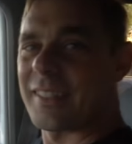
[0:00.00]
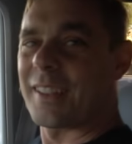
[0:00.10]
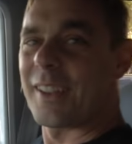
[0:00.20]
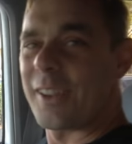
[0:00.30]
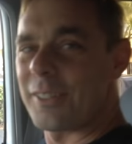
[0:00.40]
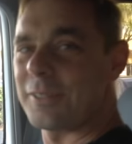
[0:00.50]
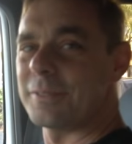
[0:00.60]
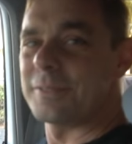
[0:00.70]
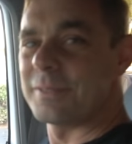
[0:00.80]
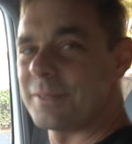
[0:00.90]
to come back if
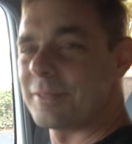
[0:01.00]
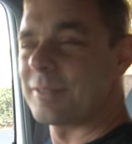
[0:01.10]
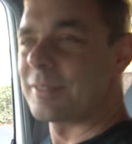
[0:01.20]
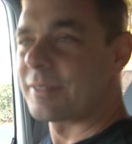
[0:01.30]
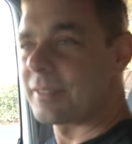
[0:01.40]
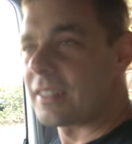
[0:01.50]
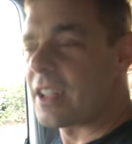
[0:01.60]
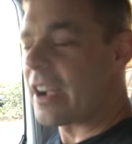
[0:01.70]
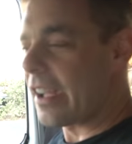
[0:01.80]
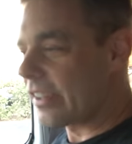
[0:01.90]
you want, and,
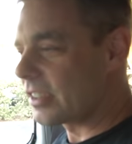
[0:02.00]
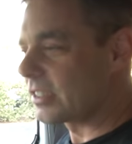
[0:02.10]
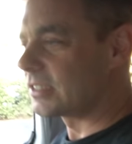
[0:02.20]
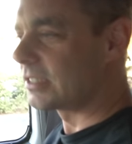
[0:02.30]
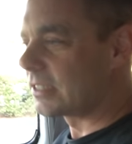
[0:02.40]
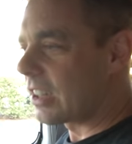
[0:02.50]
and let's put a desk